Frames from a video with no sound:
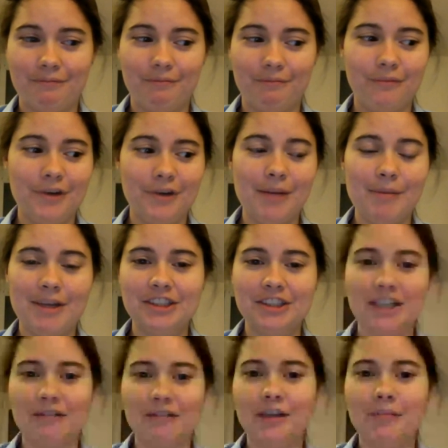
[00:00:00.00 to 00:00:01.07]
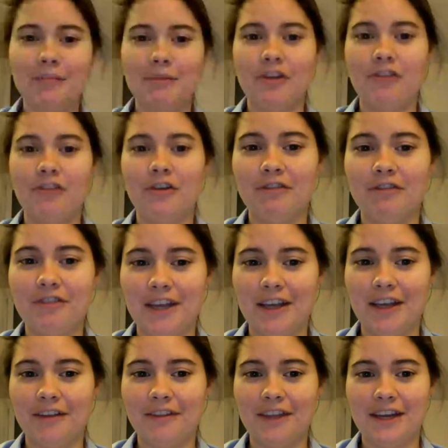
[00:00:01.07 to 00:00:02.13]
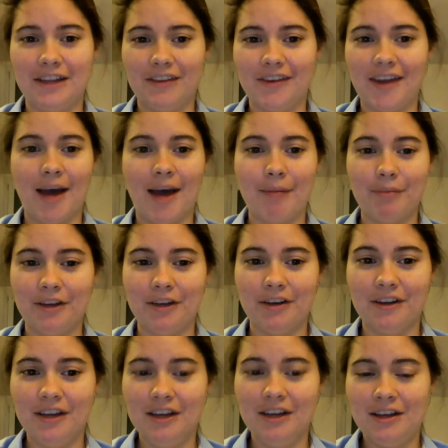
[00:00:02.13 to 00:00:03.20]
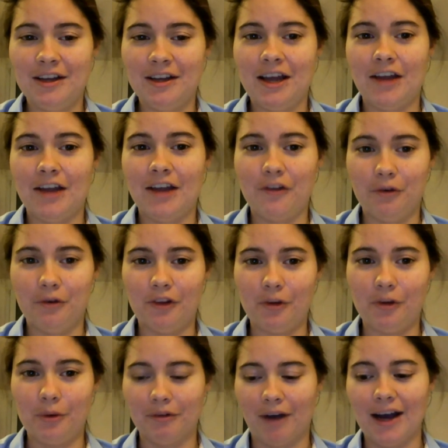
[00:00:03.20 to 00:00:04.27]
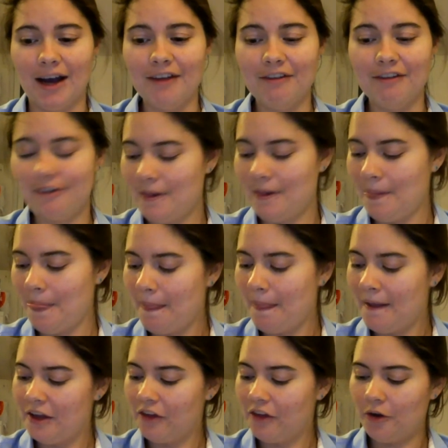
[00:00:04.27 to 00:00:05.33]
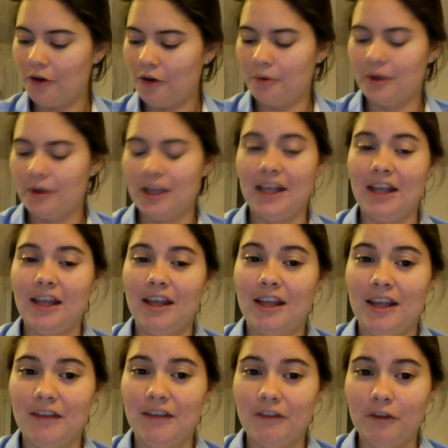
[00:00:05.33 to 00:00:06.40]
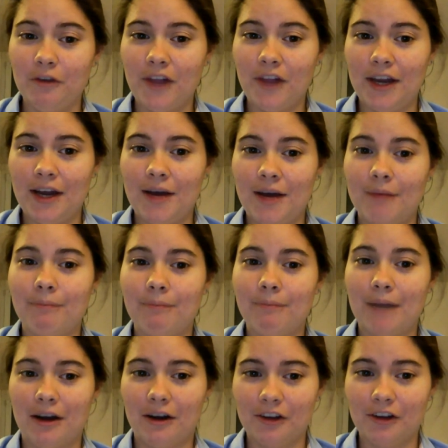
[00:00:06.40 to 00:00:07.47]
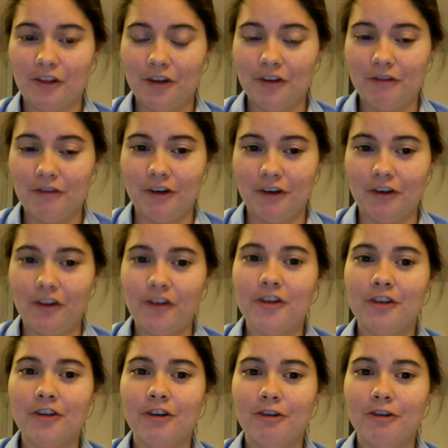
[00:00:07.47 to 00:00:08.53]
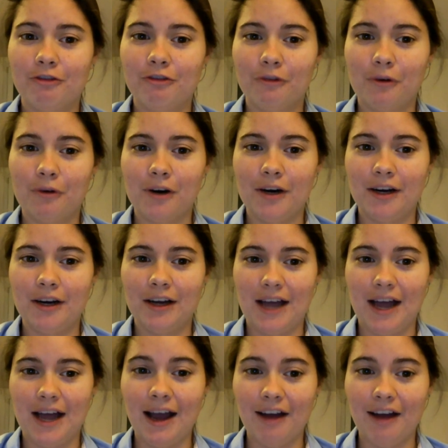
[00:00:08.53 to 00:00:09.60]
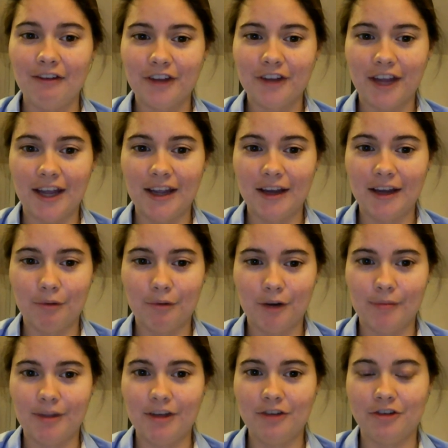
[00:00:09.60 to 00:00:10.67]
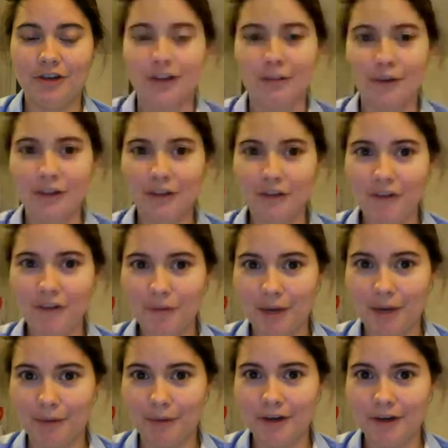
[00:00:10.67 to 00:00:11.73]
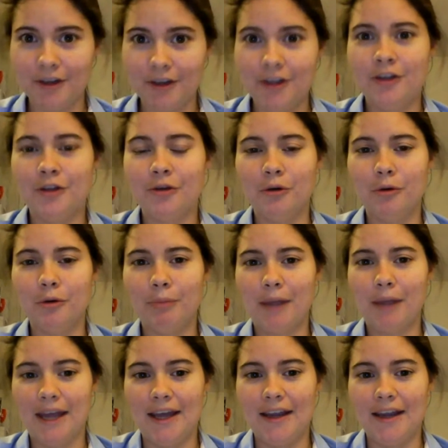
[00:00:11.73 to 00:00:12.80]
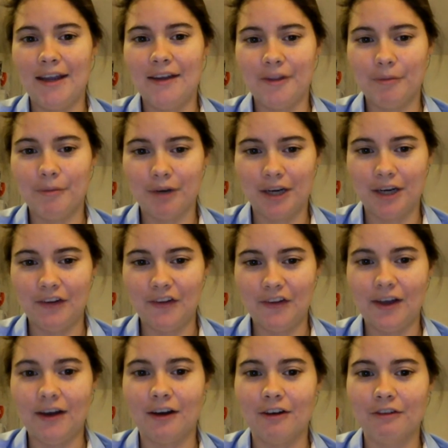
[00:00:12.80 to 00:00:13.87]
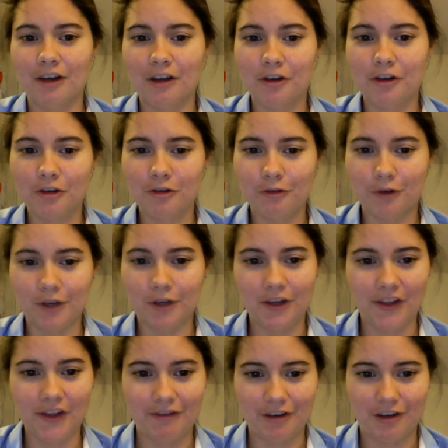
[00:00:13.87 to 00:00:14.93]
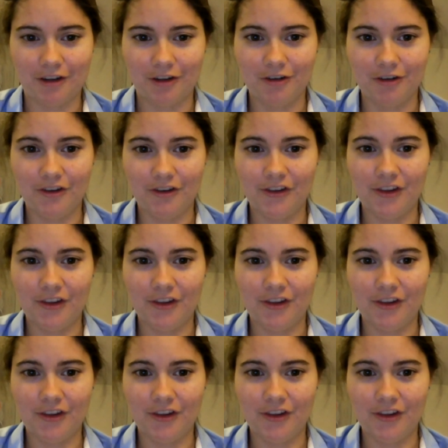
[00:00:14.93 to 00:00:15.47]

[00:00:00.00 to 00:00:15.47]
pretty much every administrative thing that needs to happen as soon as you arrive. So if you sign up by August 31st for a half-day appointment during the month of September, you will pay the price of $147.